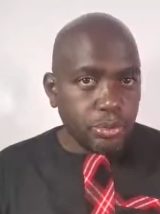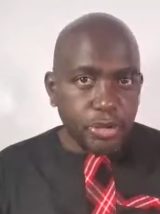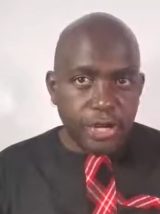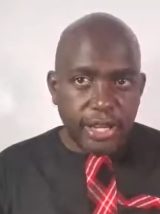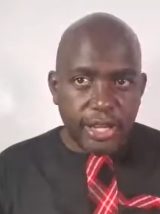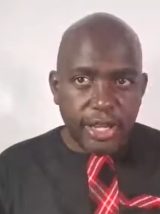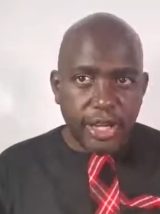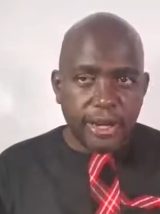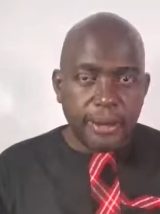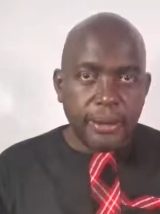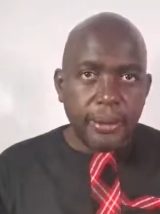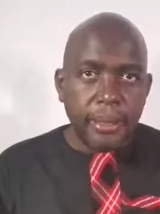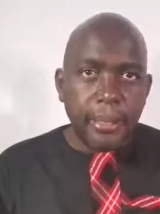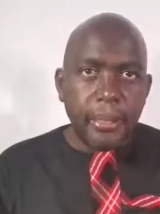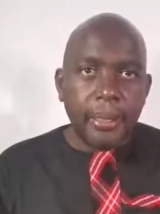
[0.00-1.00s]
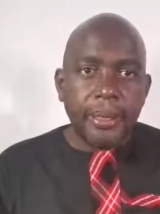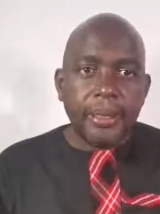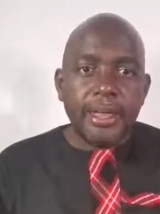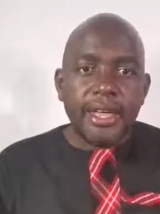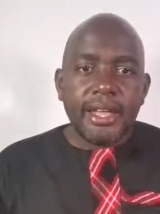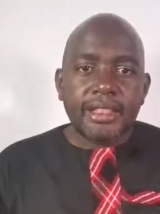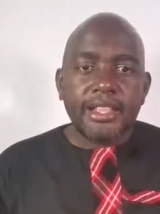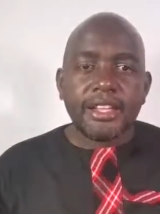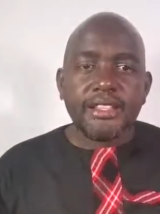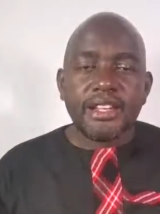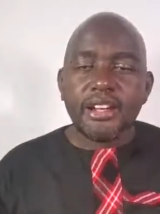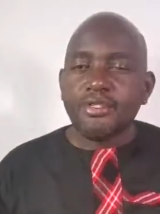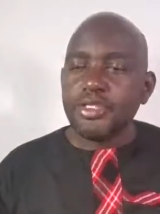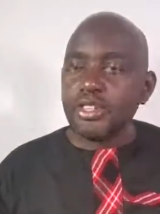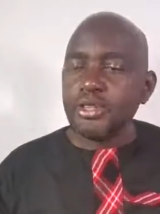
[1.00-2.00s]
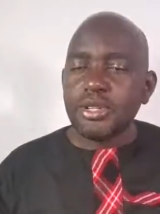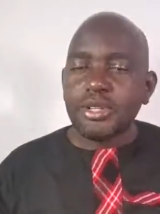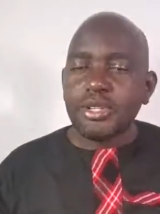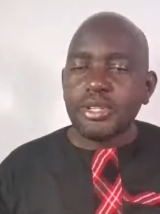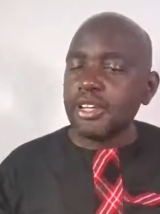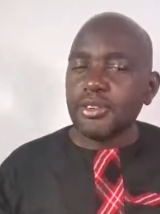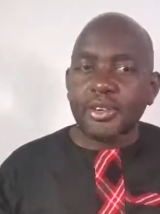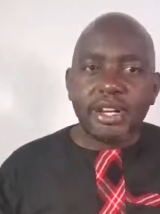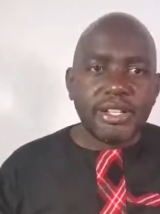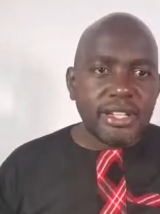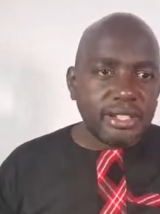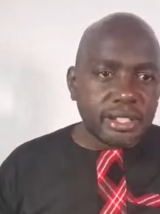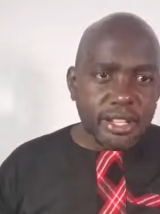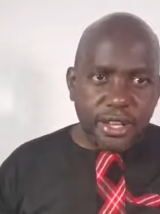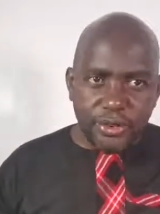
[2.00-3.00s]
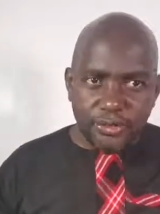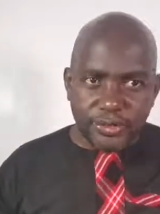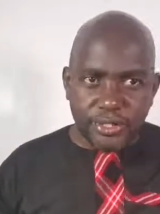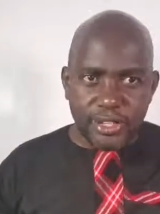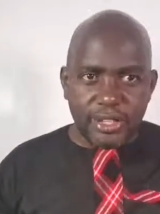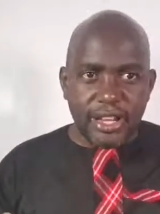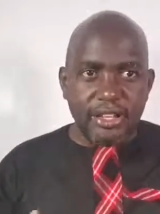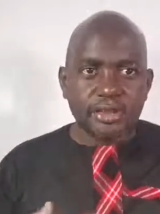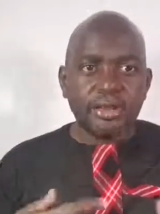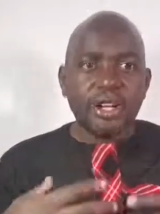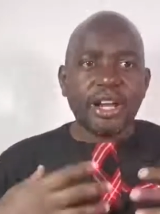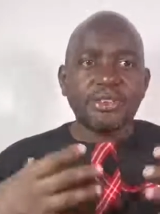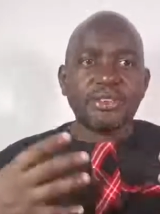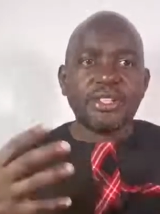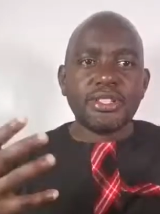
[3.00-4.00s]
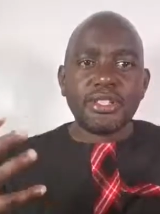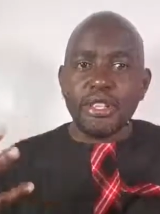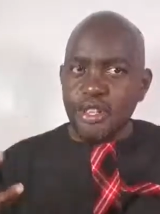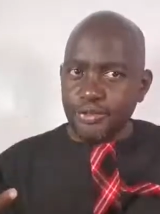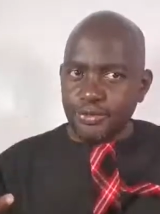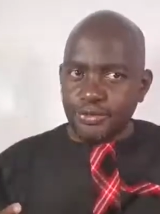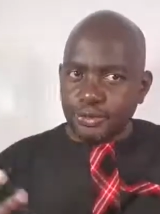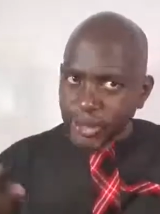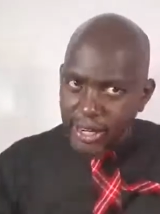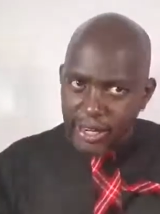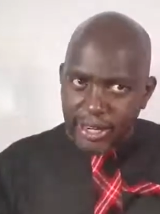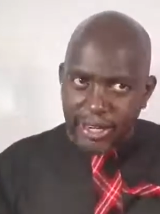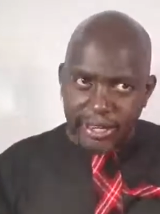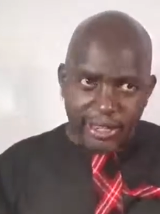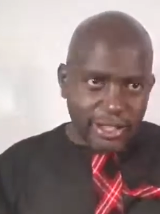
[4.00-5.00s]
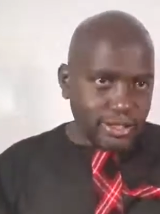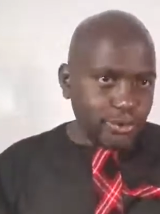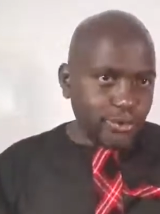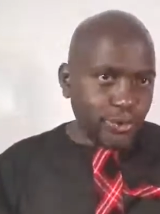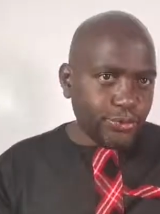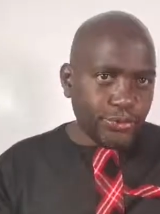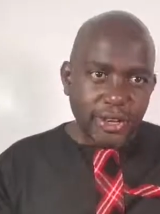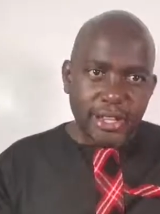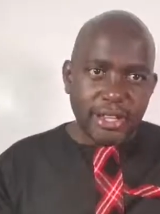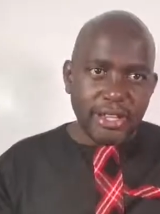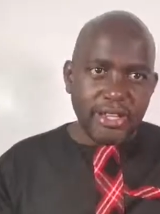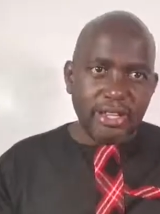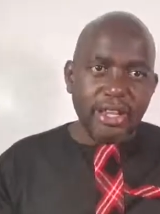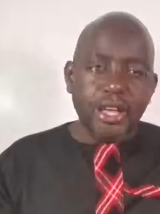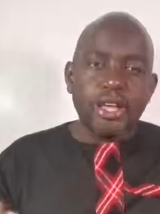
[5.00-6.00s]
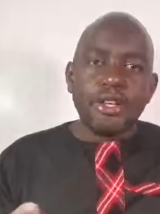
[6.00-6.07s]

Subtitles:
born again, that salvation is the greatest gift that you can receive freely. It's for free.